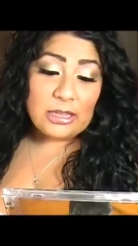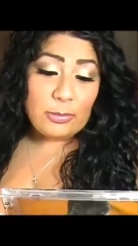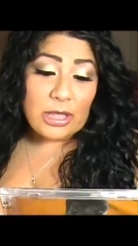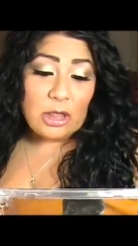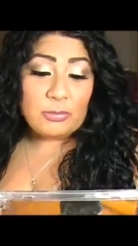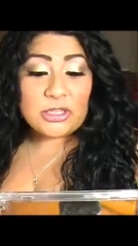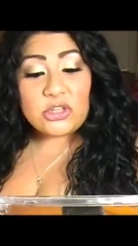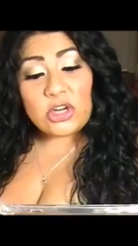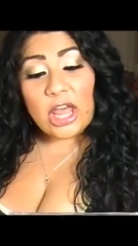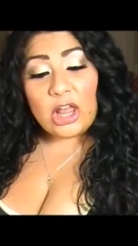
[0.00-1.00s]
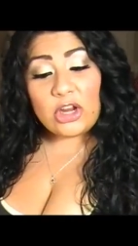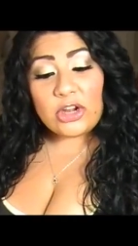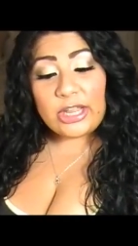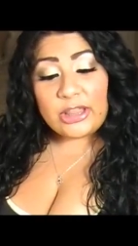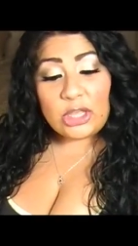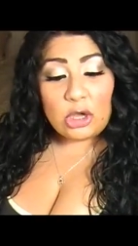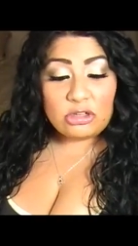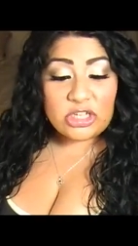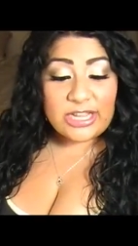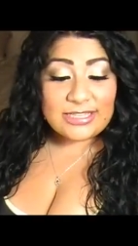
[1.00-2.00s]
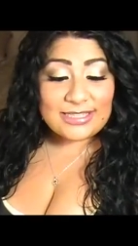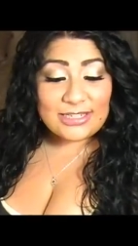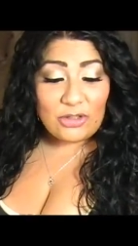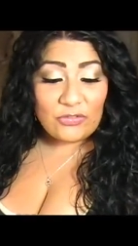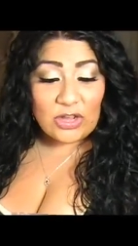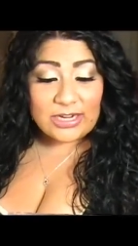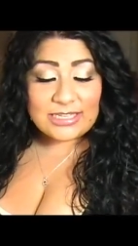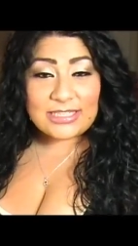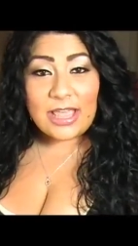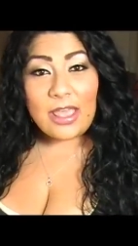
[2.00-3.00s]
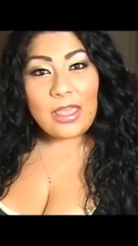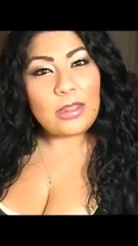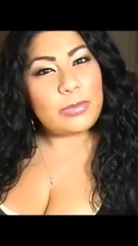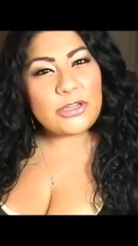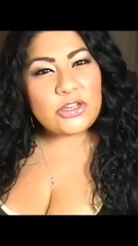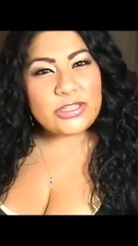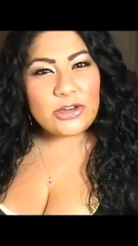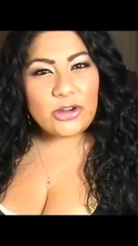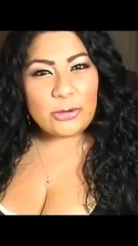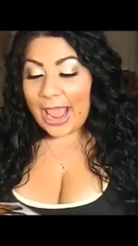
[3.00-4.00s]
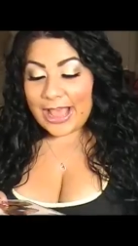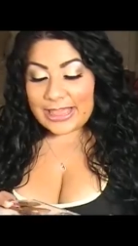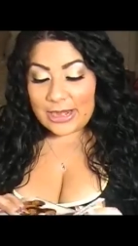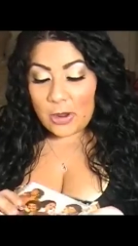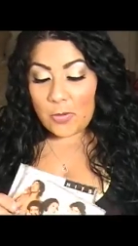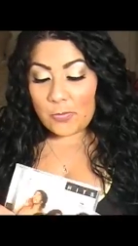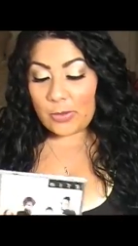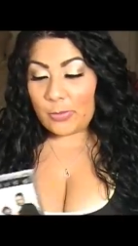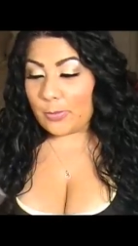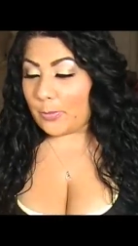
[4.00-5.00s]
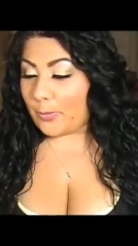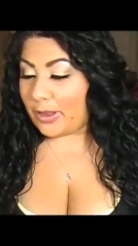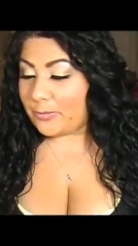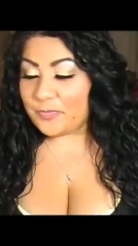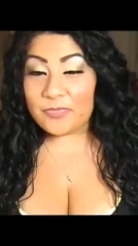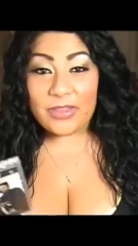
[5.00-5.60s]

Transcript: LaBelle, Mr. Al Green, the O'Jays, the Delfonics, and Peaches and Herb. And then, oh, wait, wait, wait, wait.